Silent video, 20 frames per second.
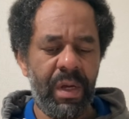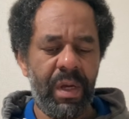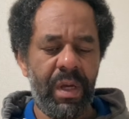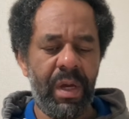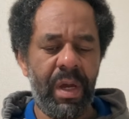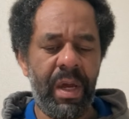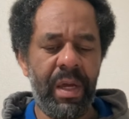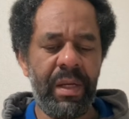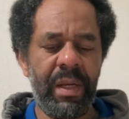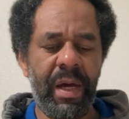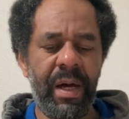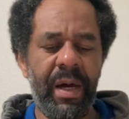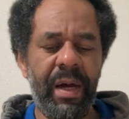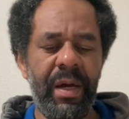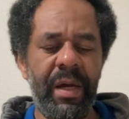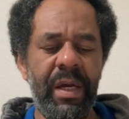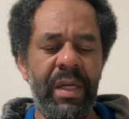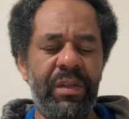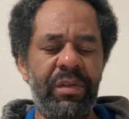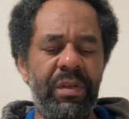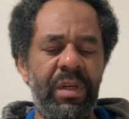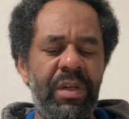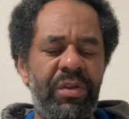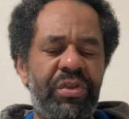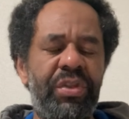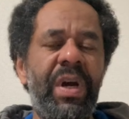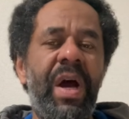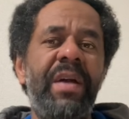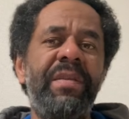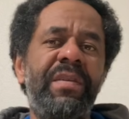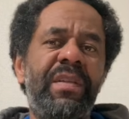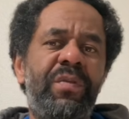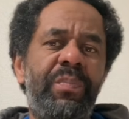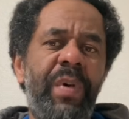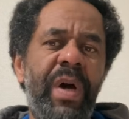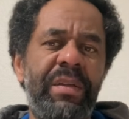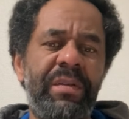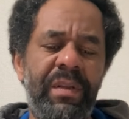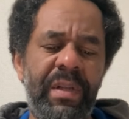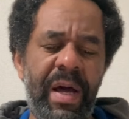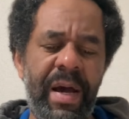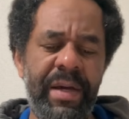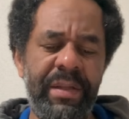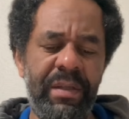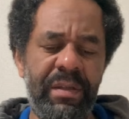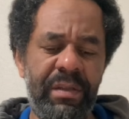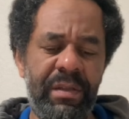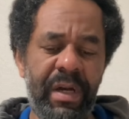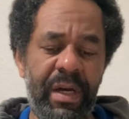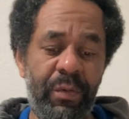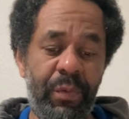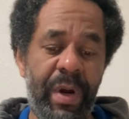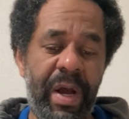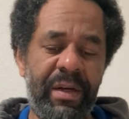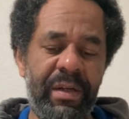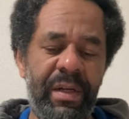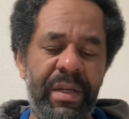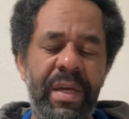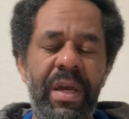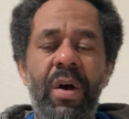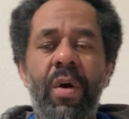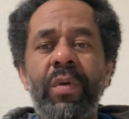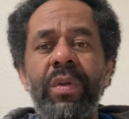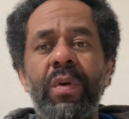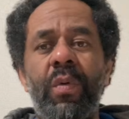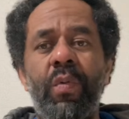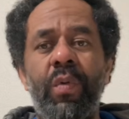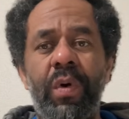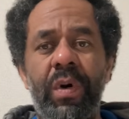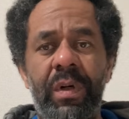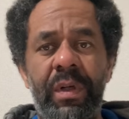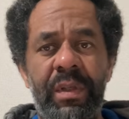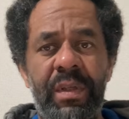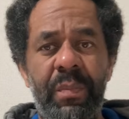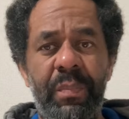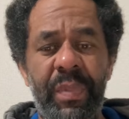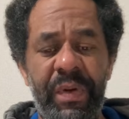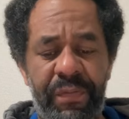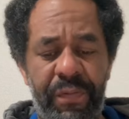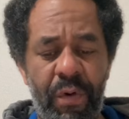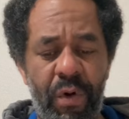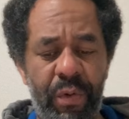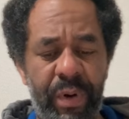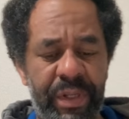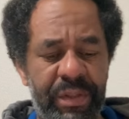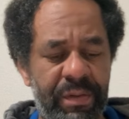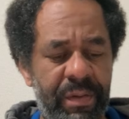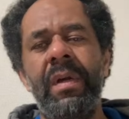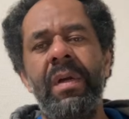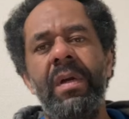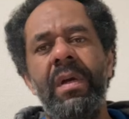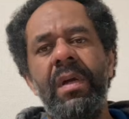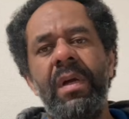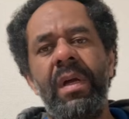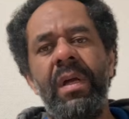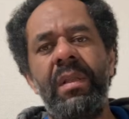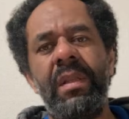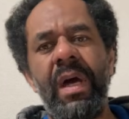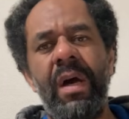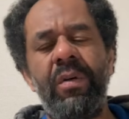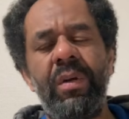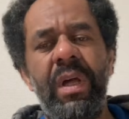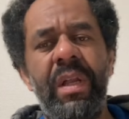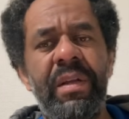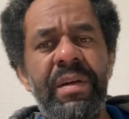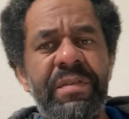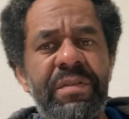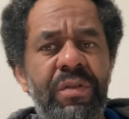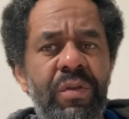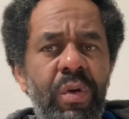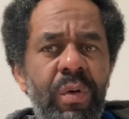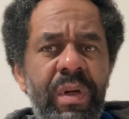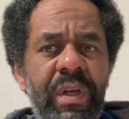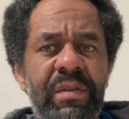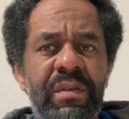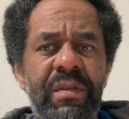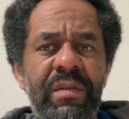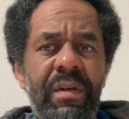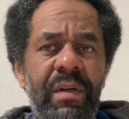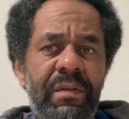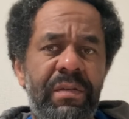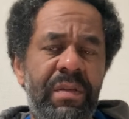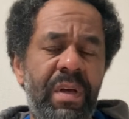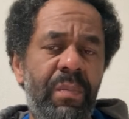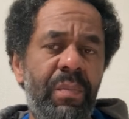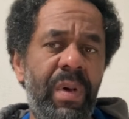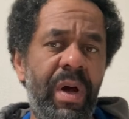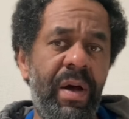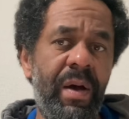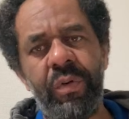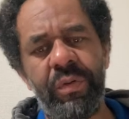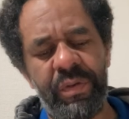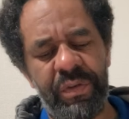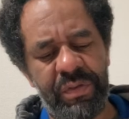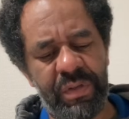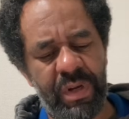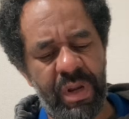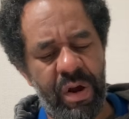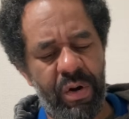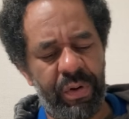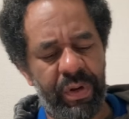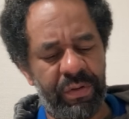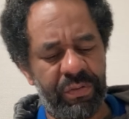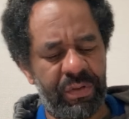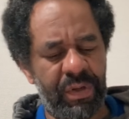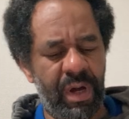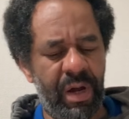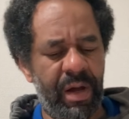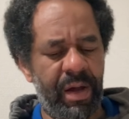And it shines a spotlight directly on the word before it. And now let's look at some scenarios.